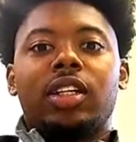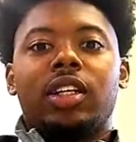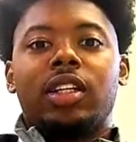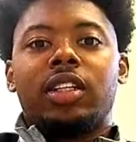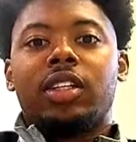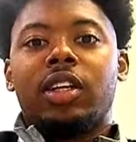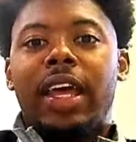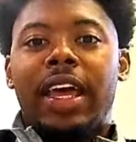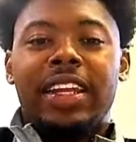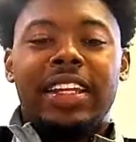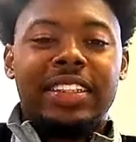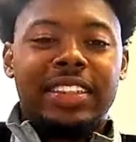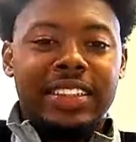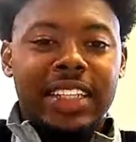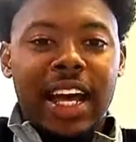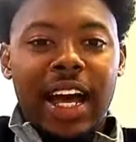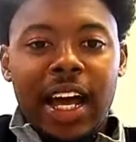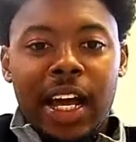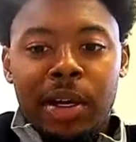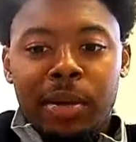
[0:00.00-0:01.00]
at the
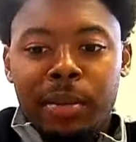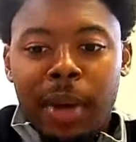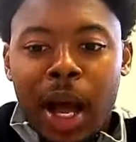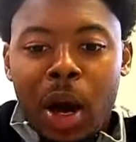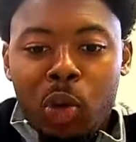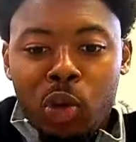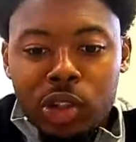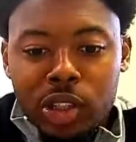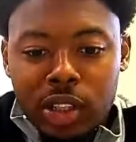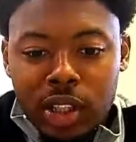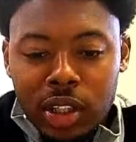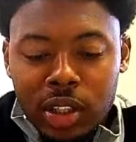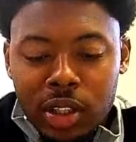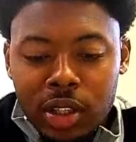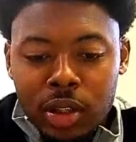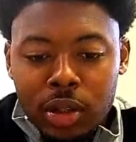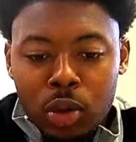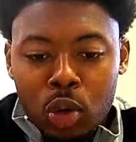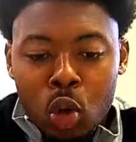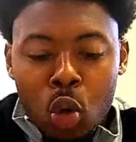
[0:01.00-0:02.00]
time, I was
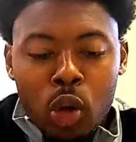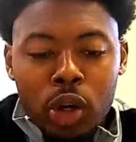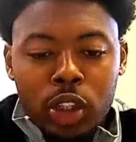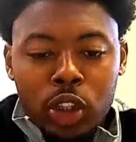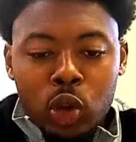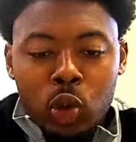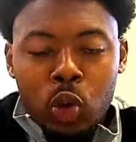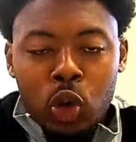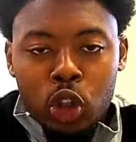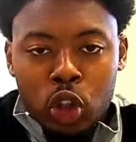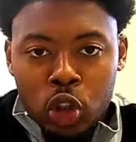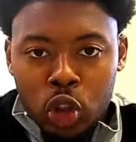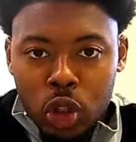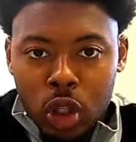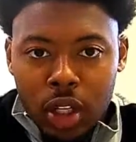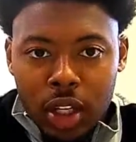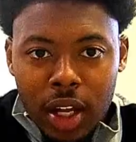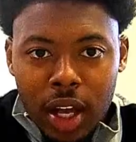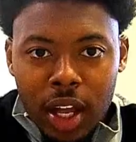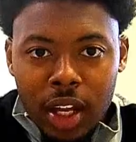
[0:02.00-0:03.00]
going to a
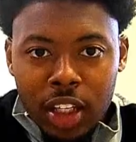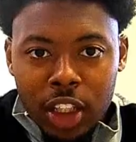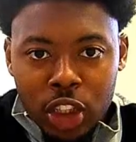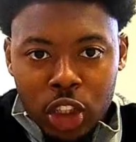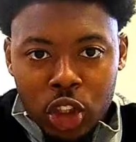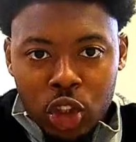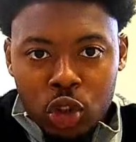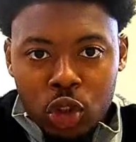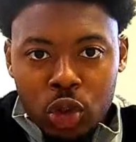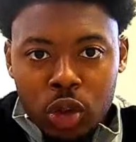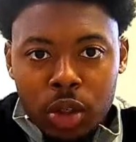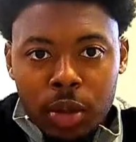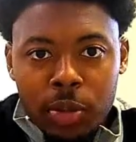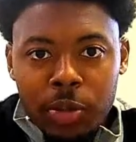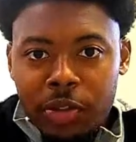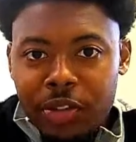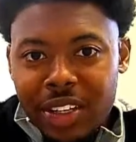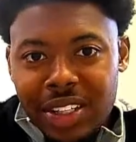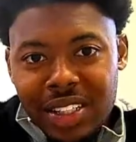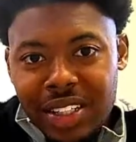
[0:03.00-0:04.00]
college trip
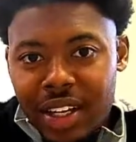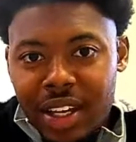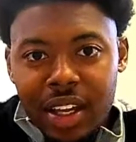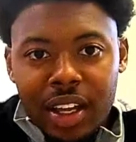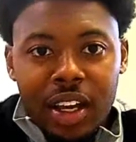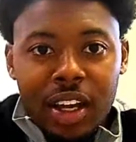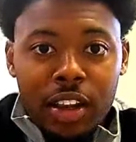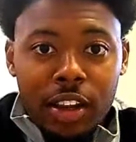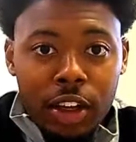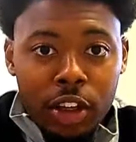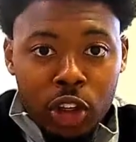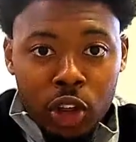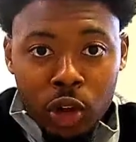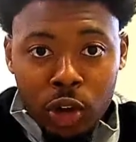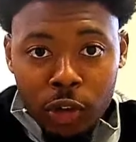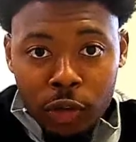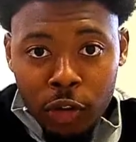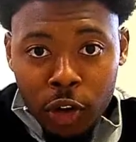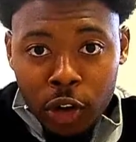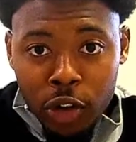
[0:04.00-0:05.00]
visiting other
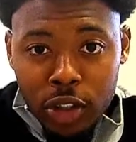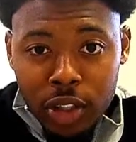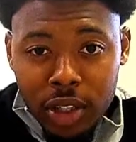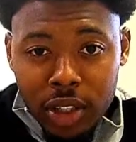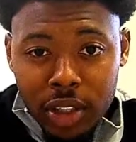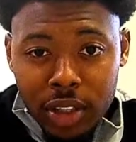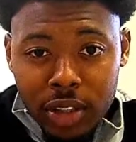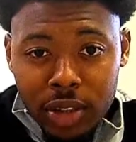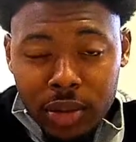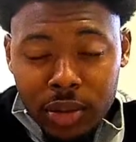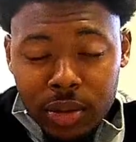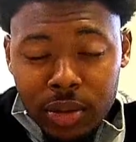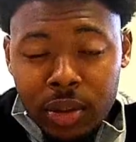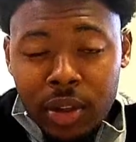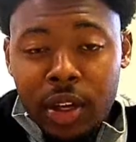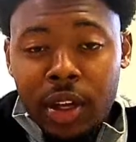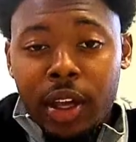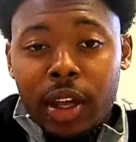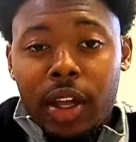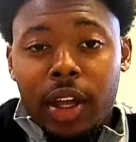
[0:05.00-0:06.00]
universities.
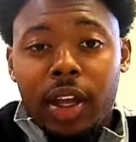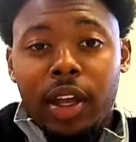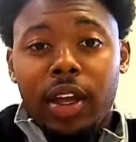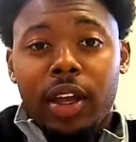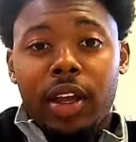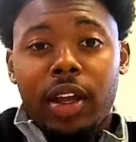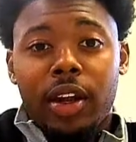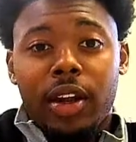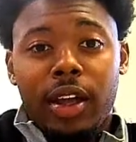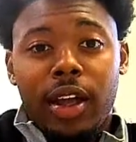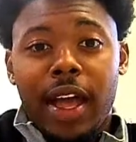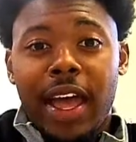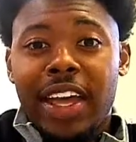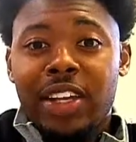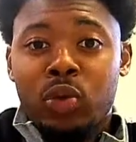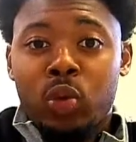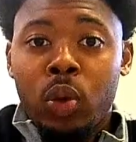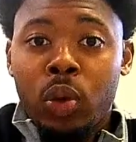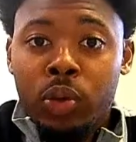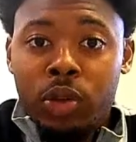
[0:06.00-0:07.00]
And as
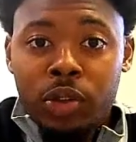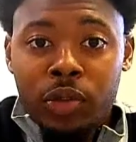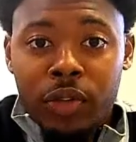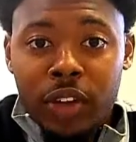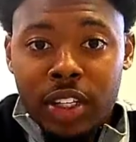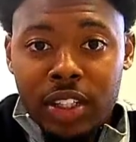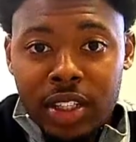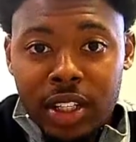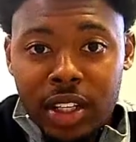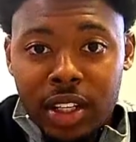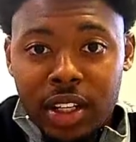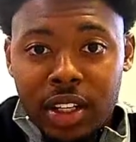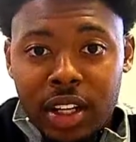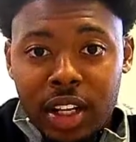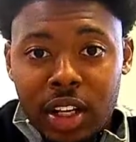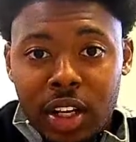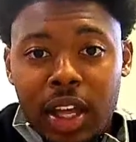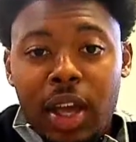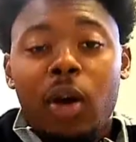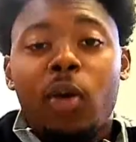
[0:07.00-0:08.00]
we was visiting another,
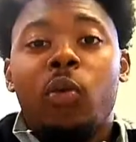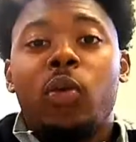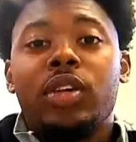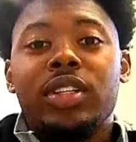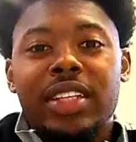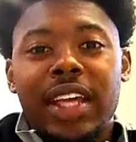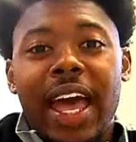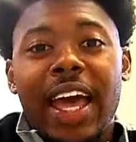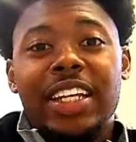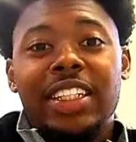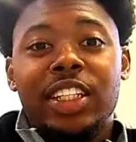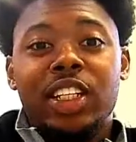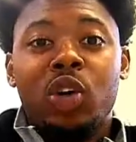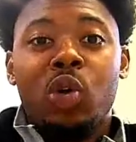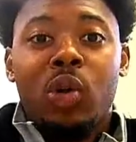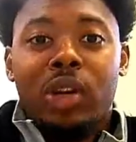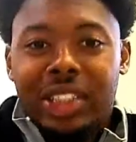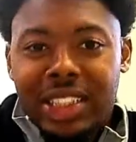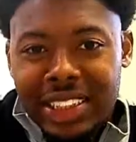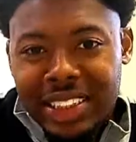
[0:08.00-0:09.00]
we was actually going
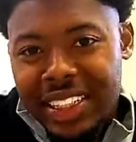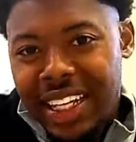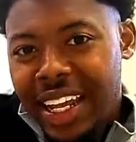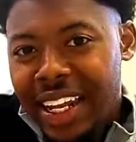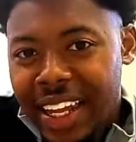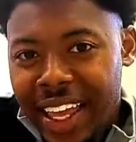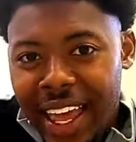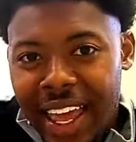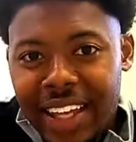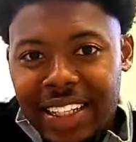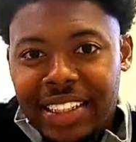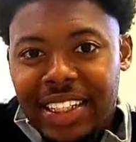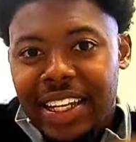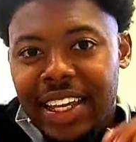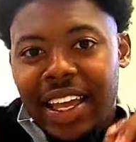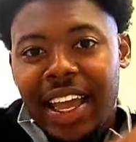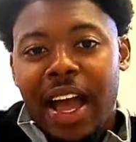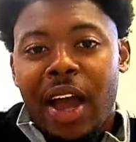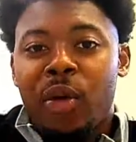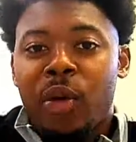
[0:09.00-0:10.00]
to Tallahassee.
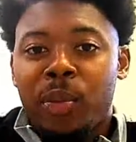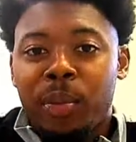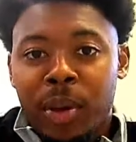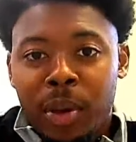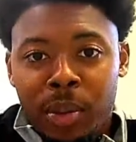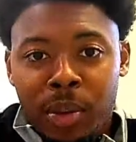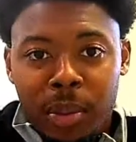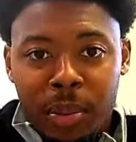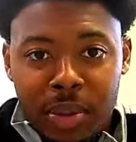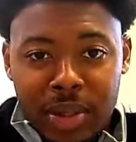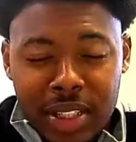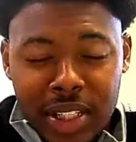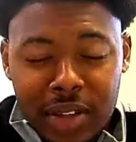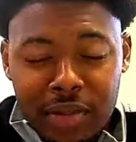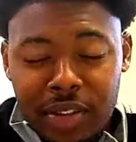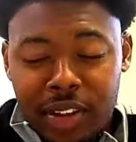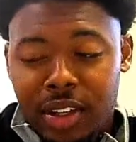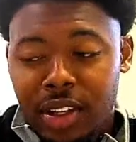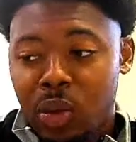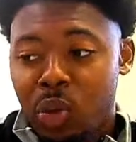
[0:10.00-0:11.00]
I remember it
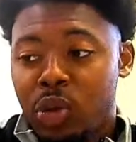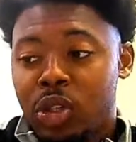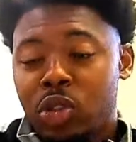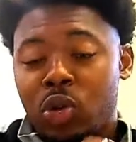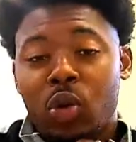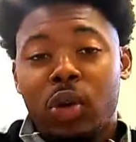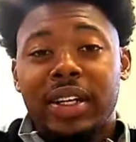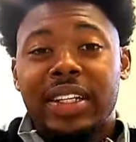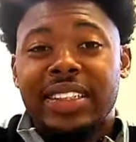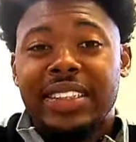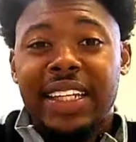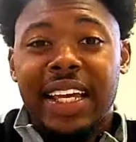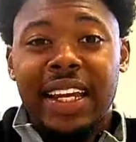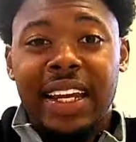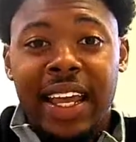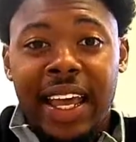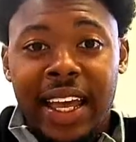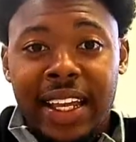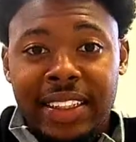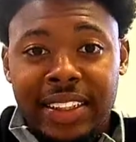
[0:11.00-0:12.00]
specifically. We was going to
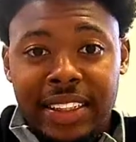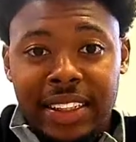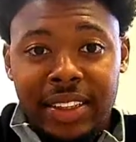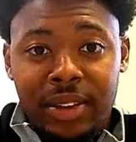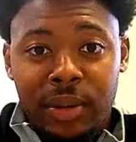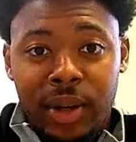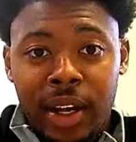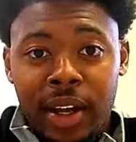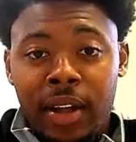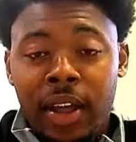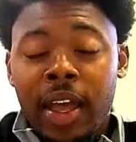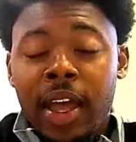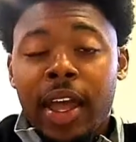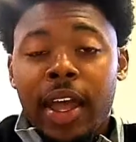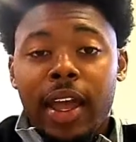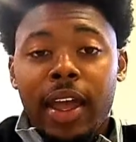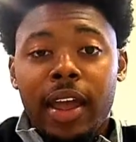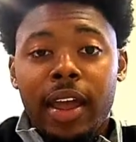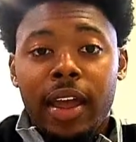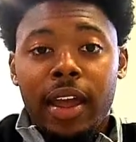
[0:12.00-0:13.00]
Tallahassee, right?
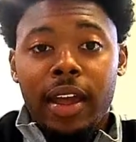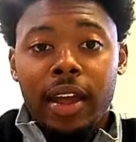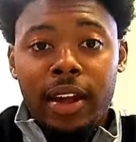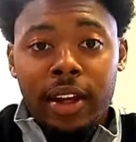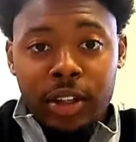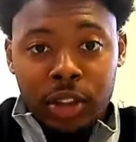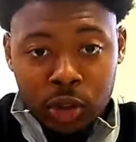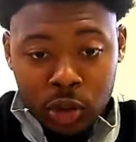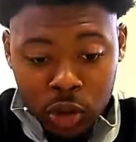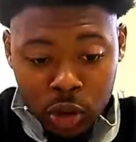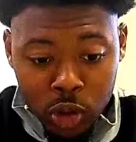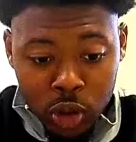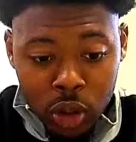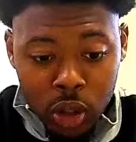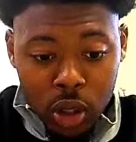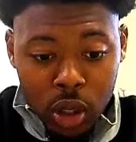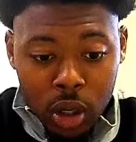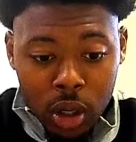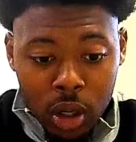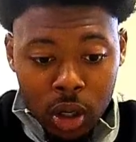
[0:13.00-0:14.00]
And
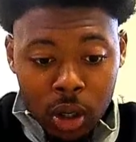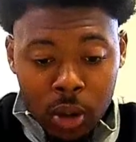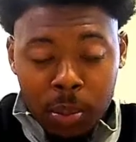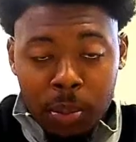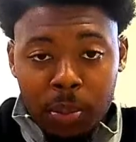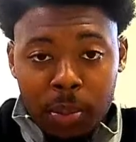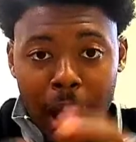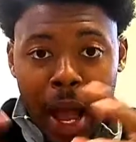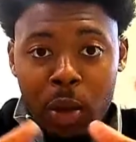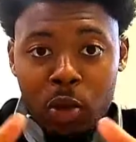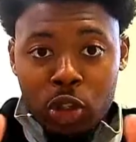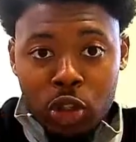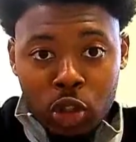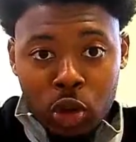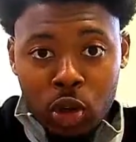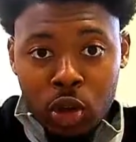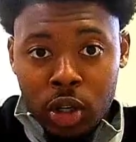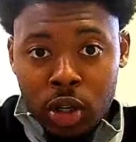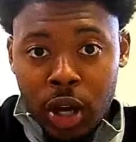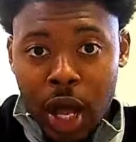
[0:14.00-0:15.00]
I was
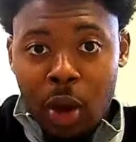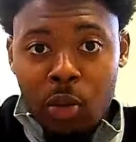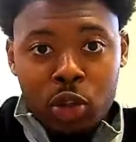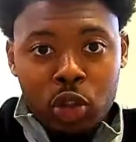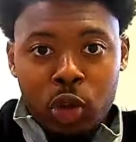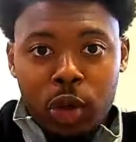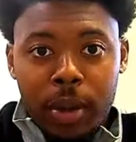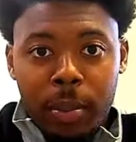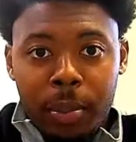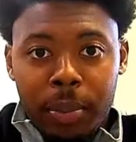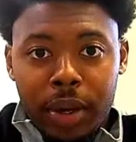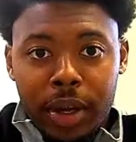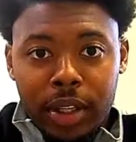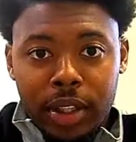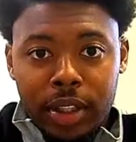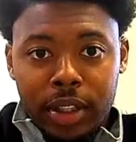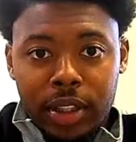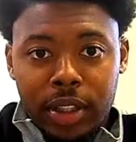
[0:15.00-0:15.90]
on a bus,